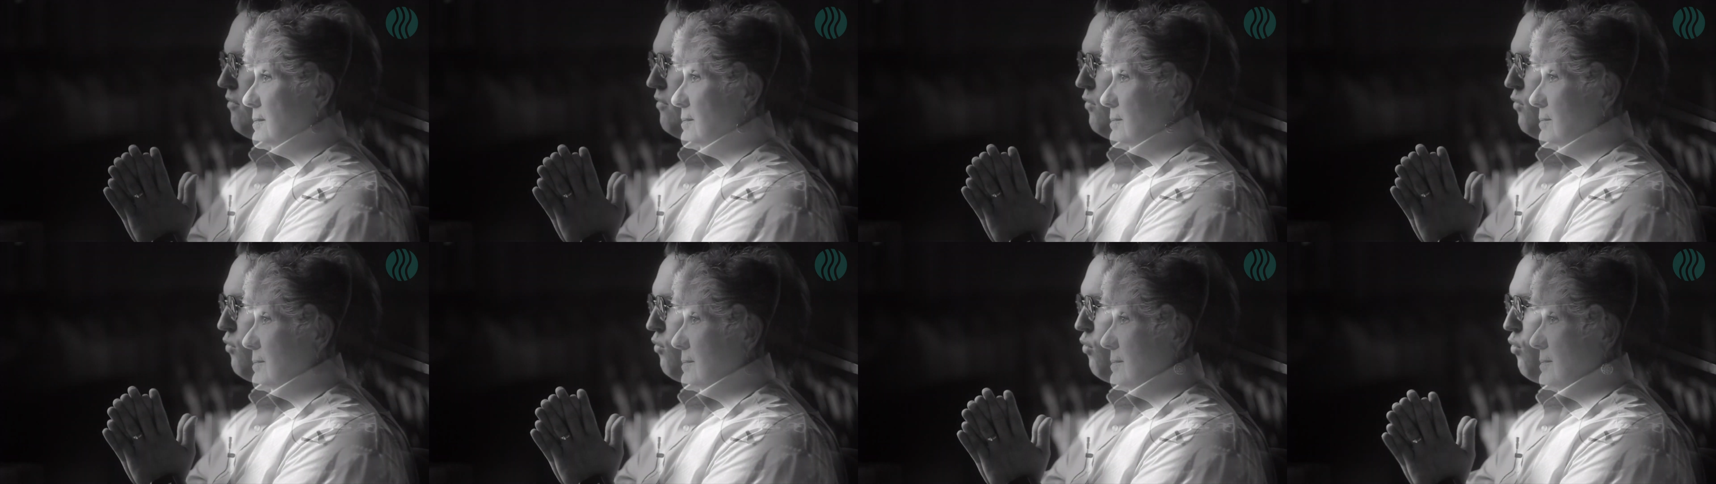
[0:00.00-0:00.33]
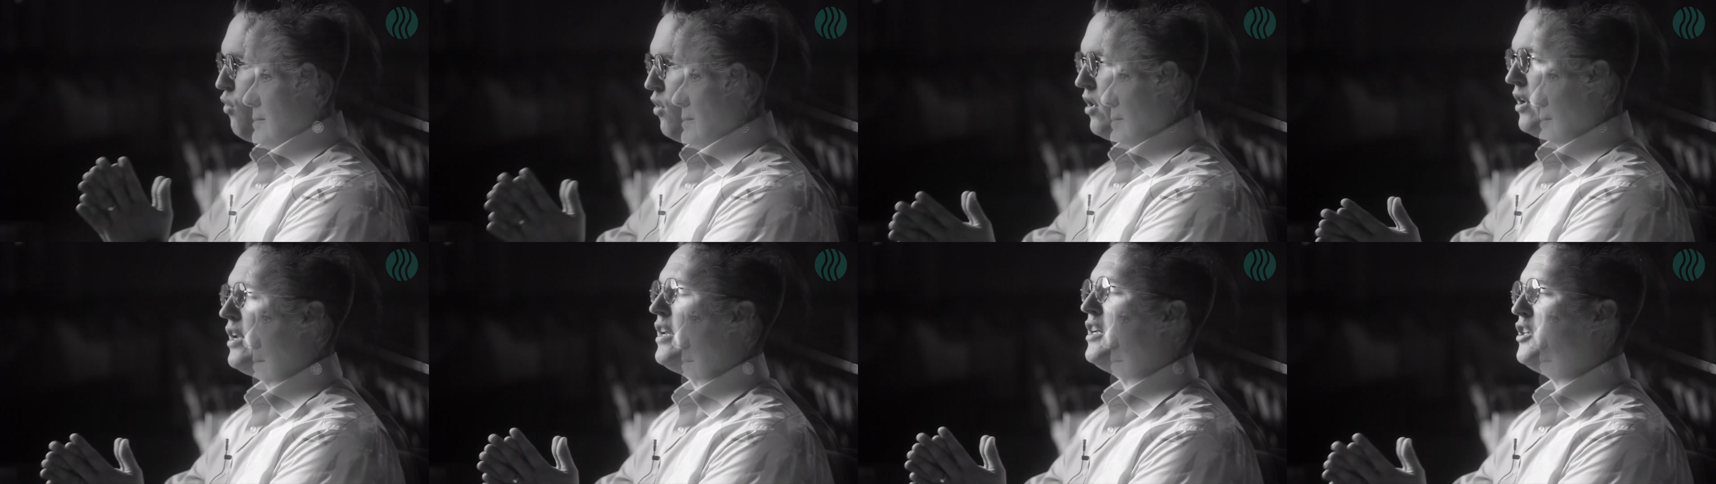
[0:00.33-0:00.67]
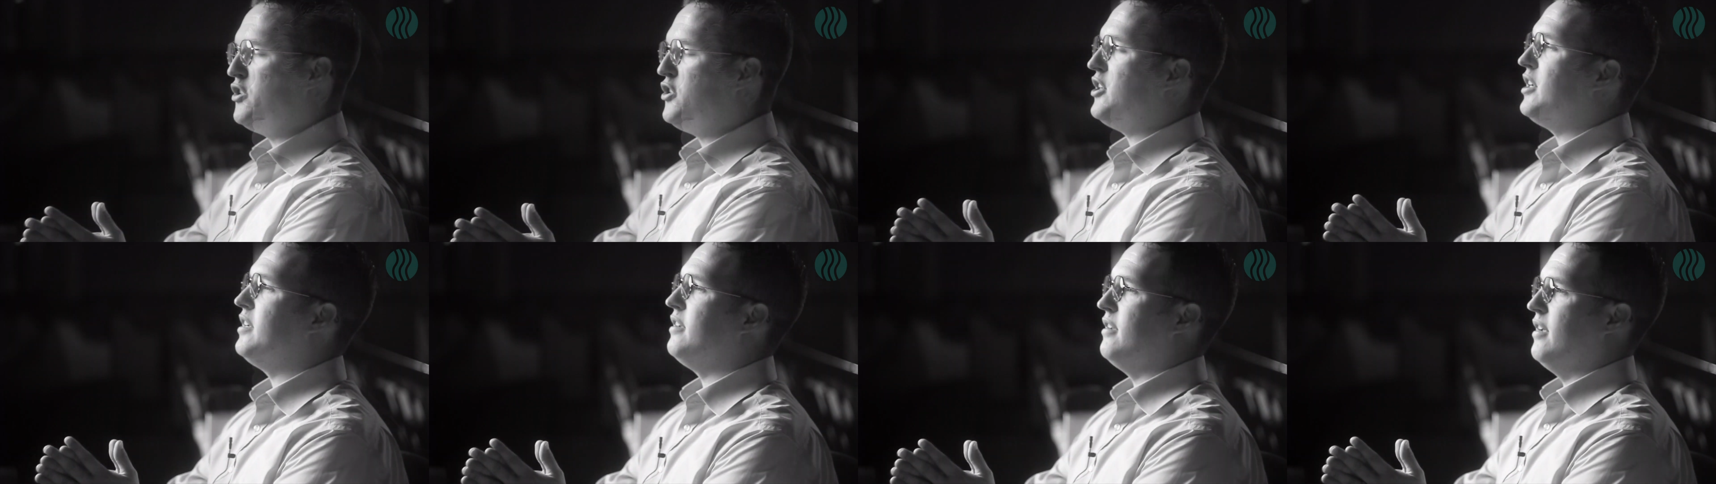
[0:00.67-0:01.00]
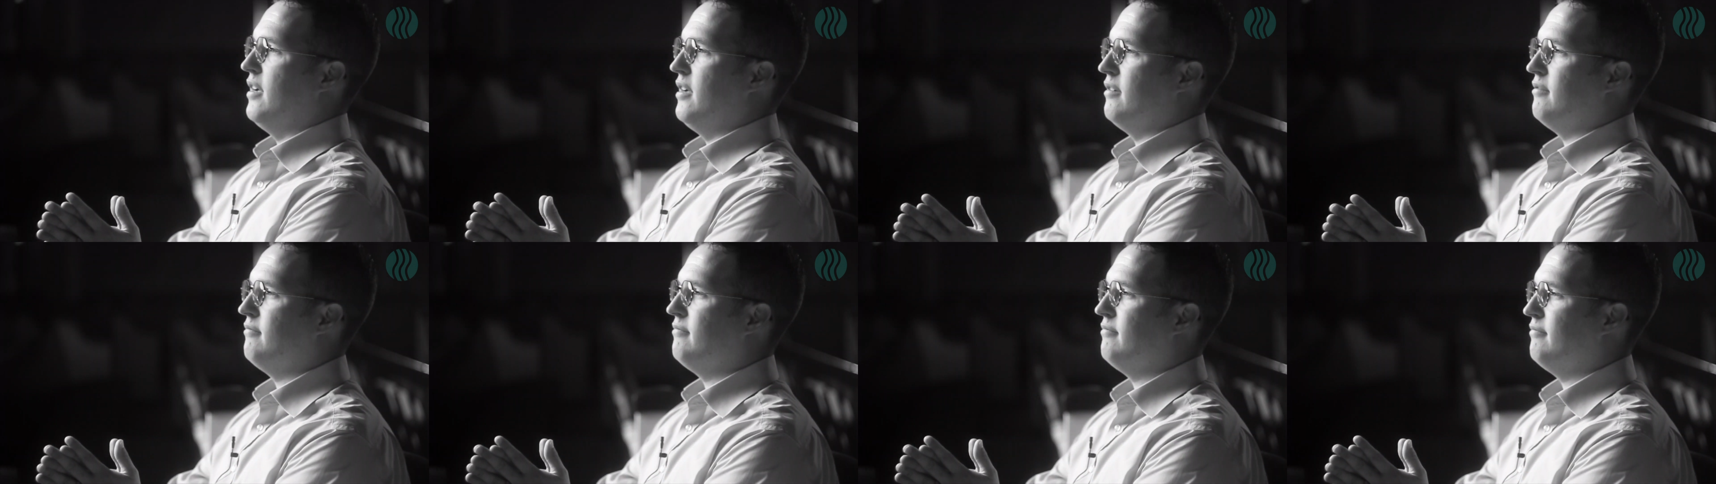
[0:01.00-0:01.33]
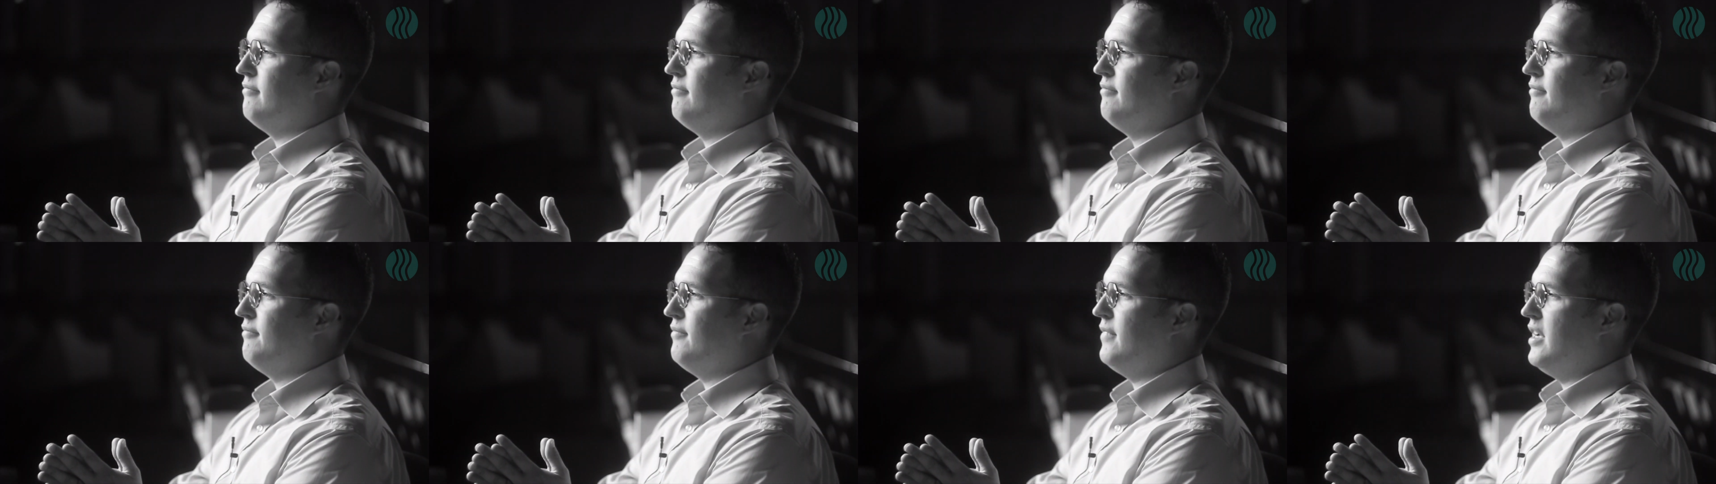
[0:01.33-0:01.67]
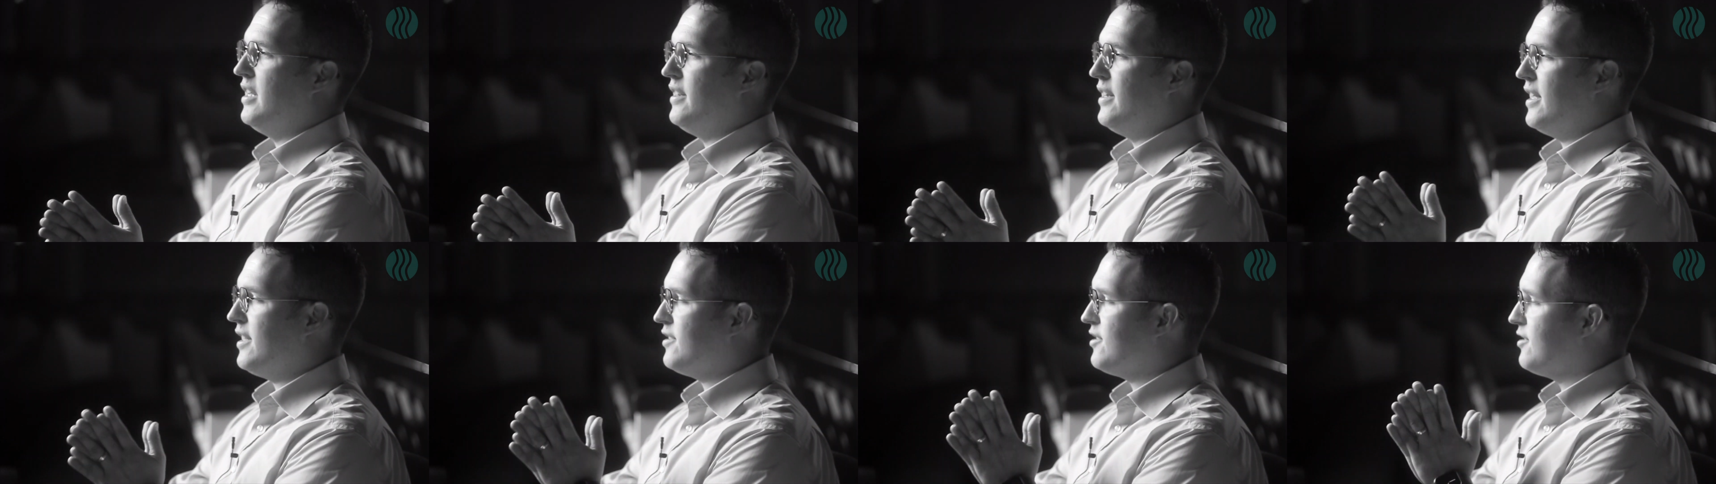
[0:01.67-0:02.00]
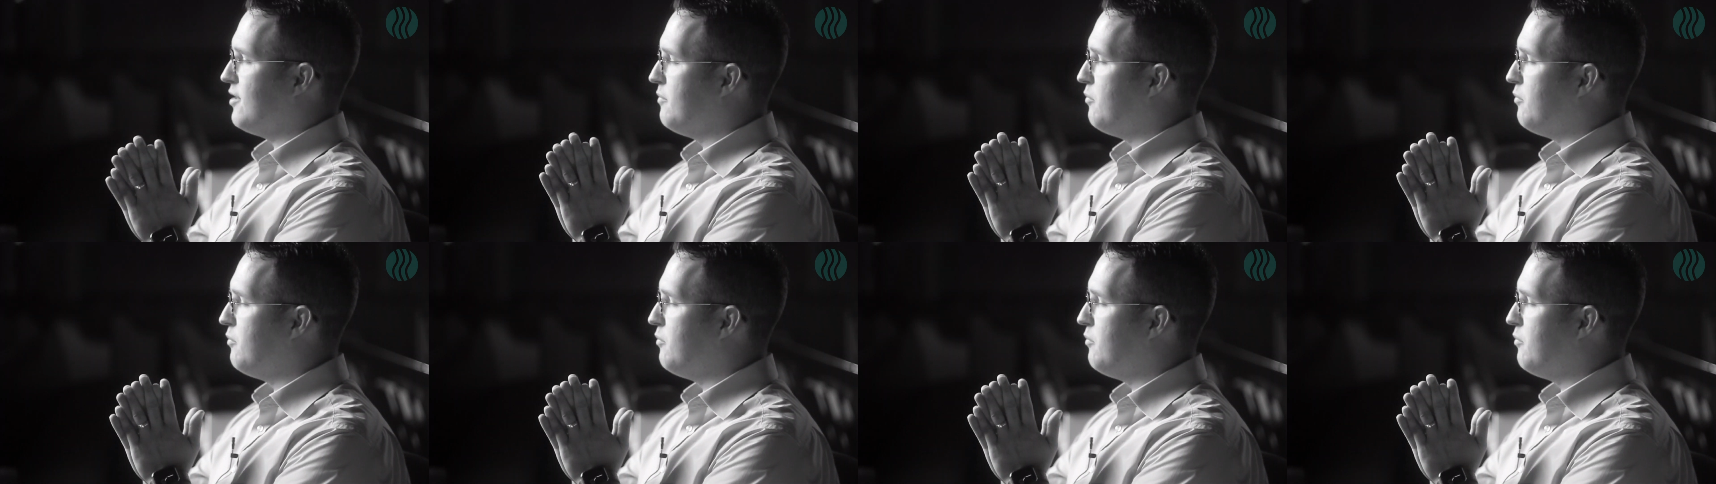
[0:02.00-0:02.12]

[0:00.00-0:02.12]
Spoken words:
One agenda. And that's